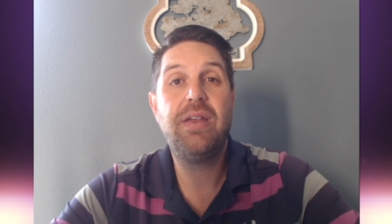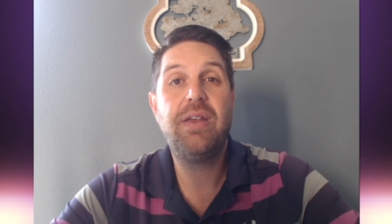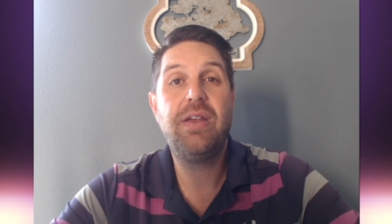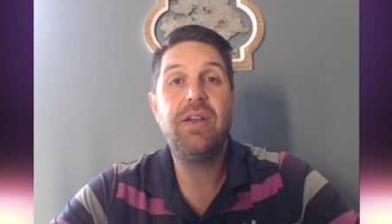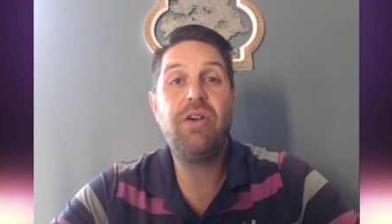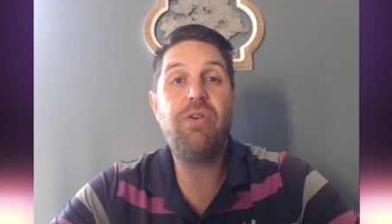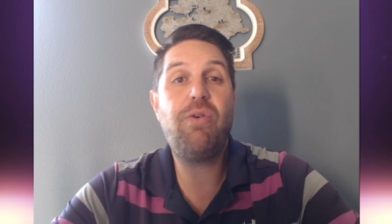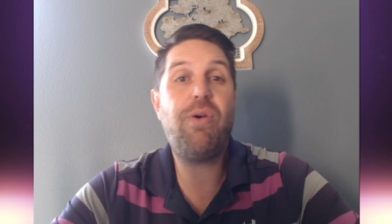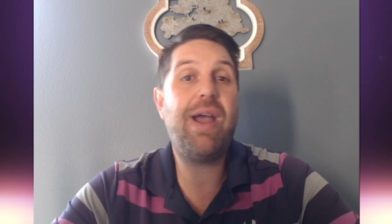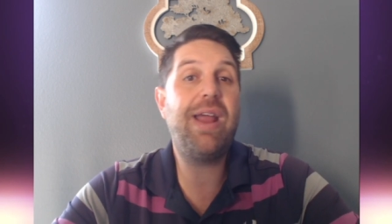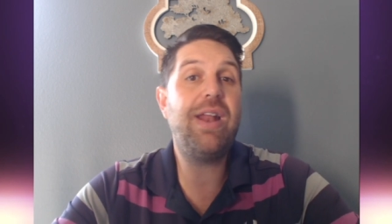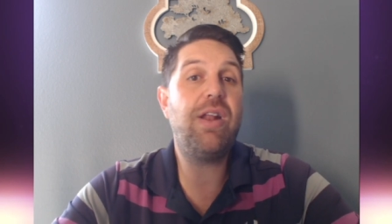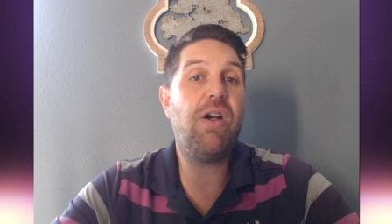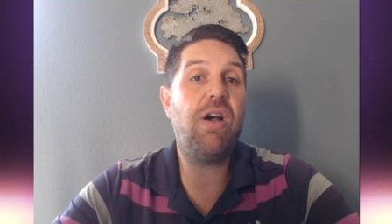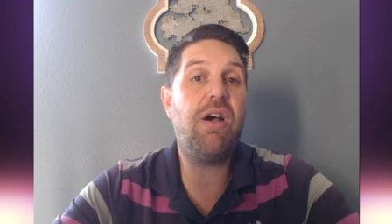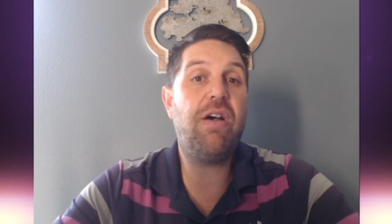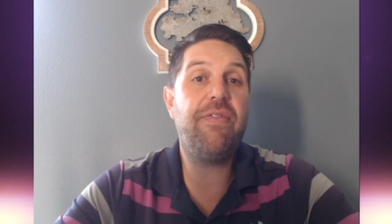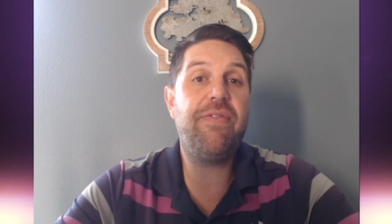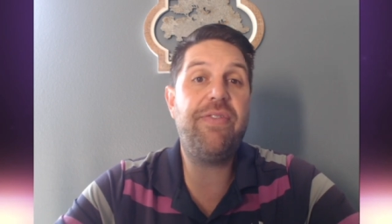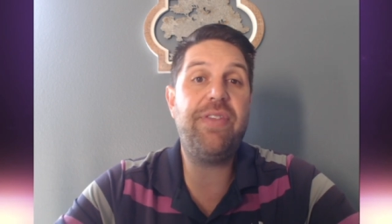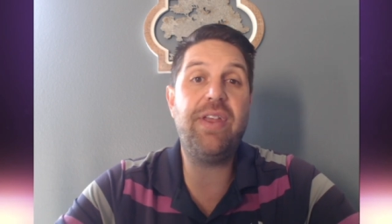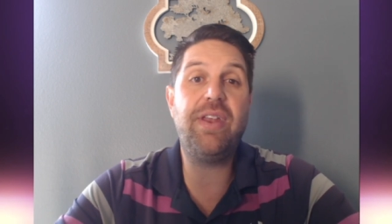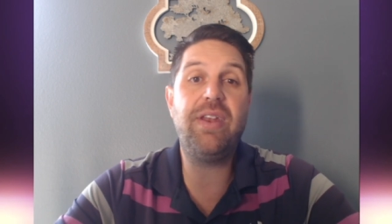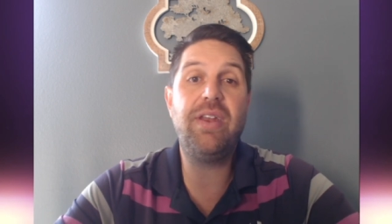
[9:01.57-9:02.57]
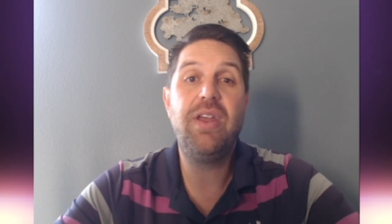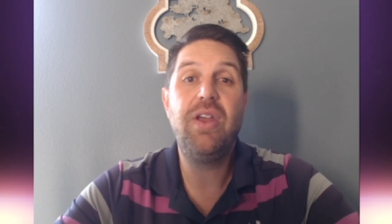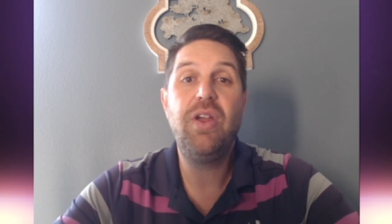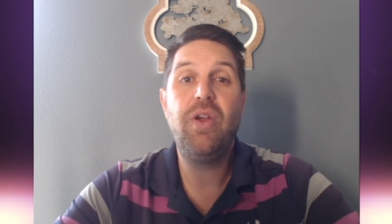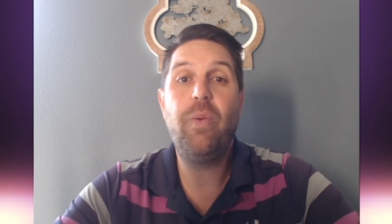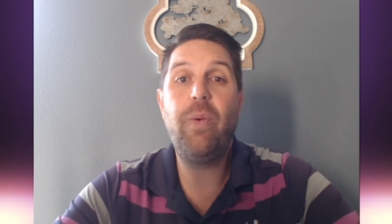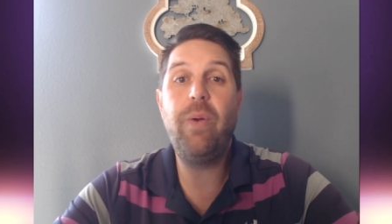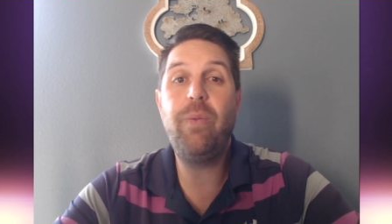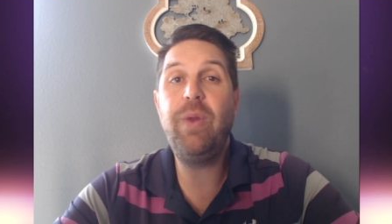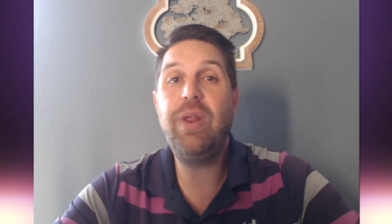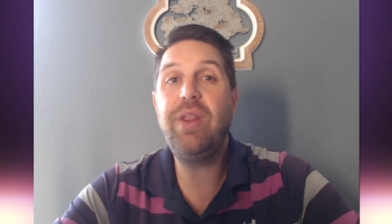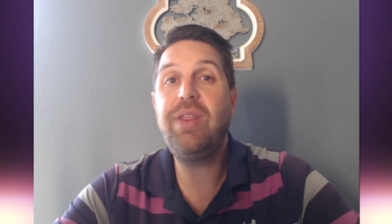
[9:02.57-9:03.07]
Quite often,
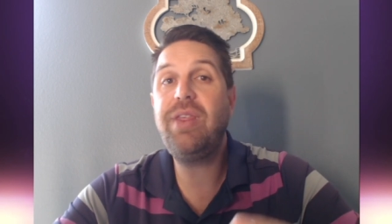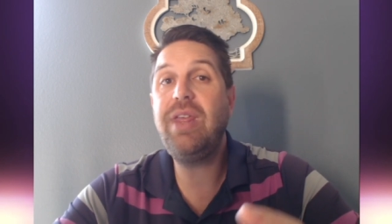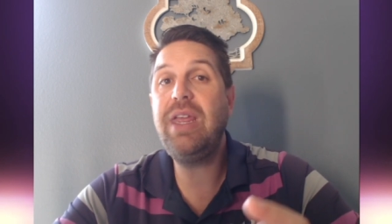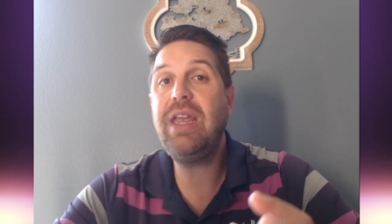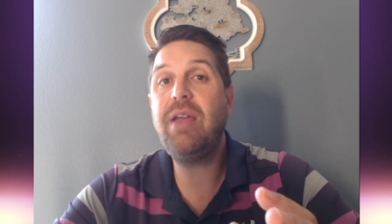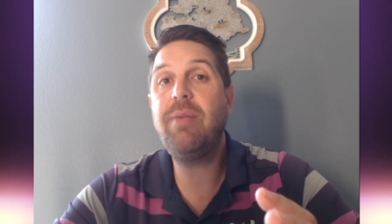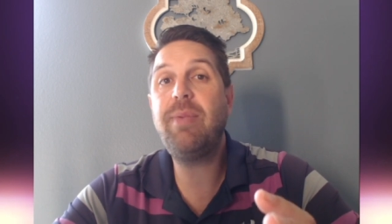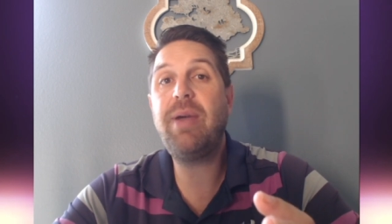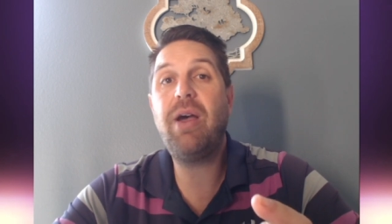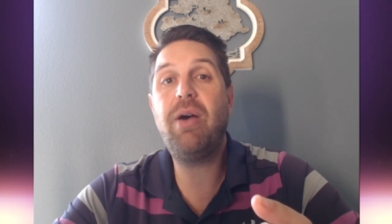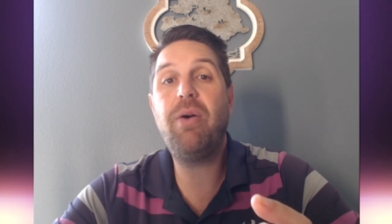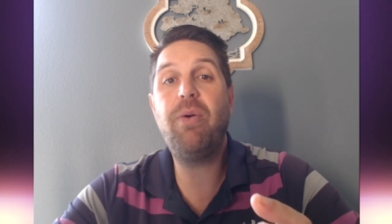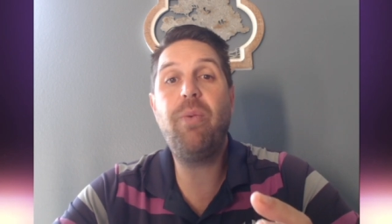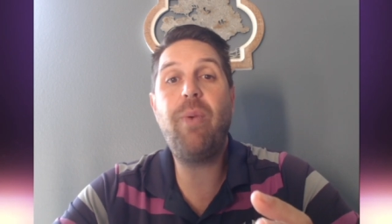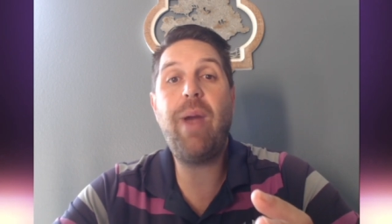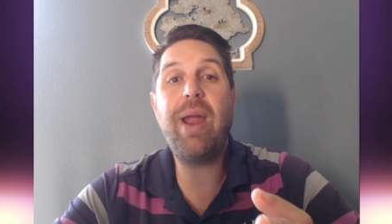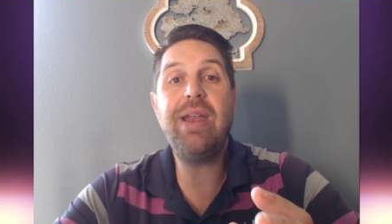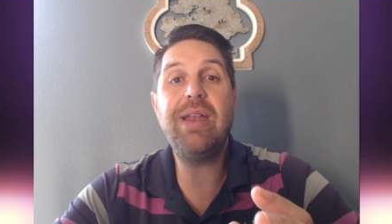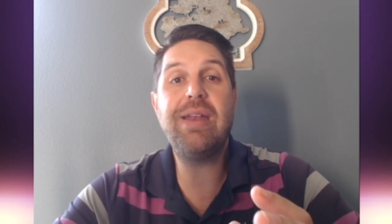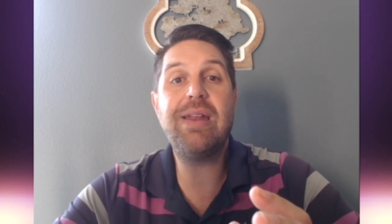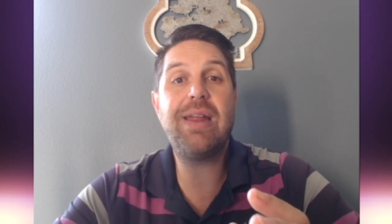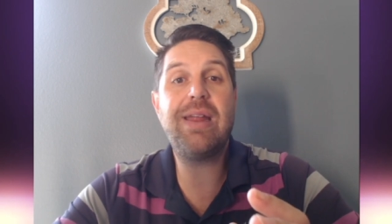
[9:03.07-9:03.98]
when we think about waiting